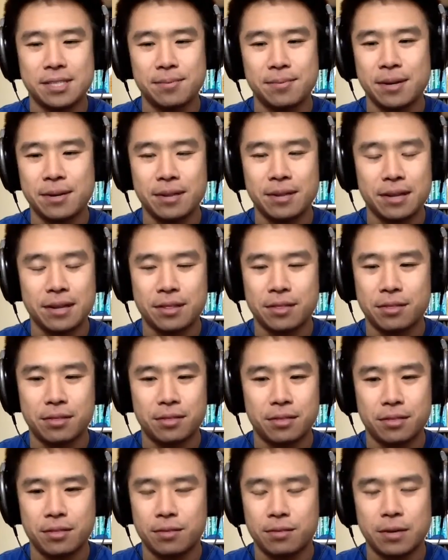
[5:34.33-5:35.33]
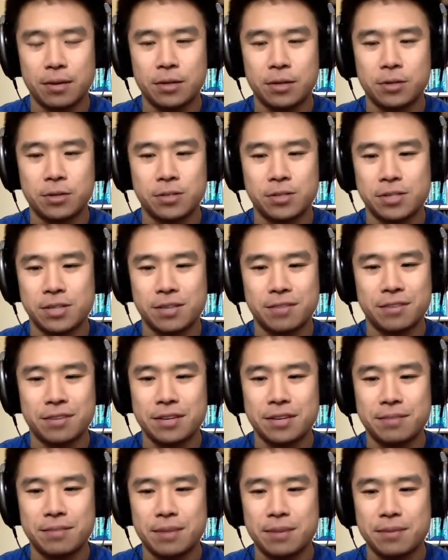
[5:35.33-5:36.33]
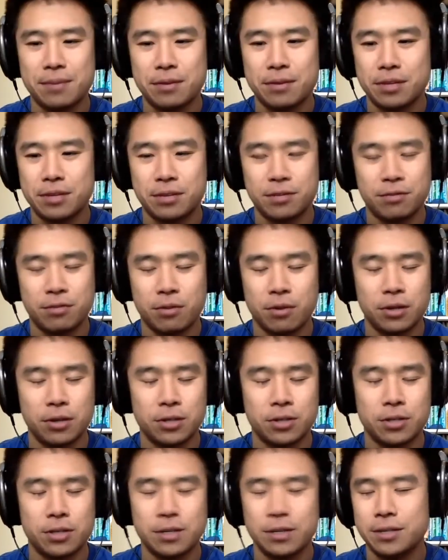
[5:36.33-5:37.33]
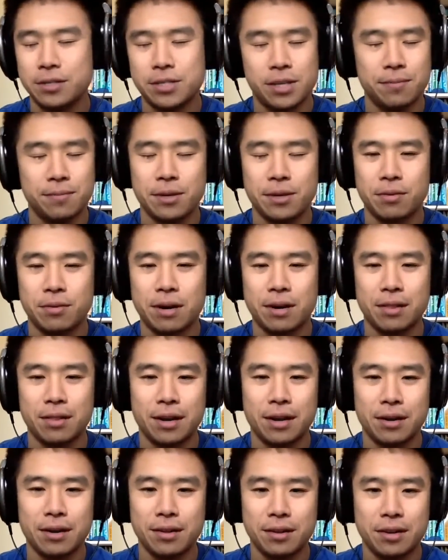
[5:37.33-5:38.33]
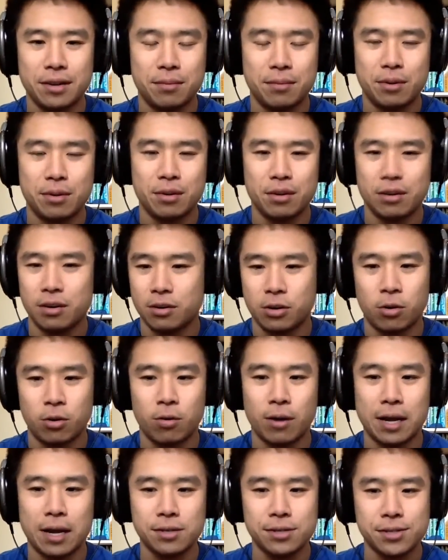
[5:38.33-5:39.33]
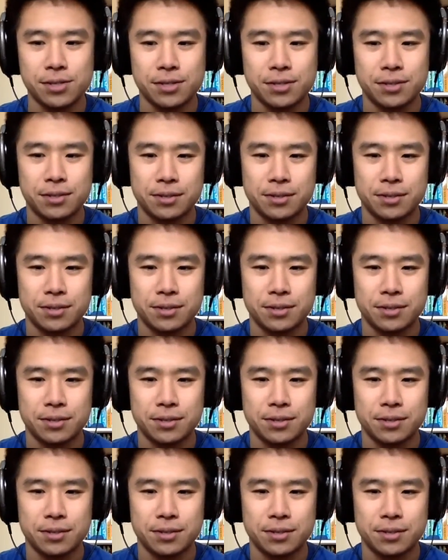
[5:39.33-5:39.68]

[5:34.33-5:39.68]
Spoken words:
about like 370, maybe to 400, something around there, number of chorales.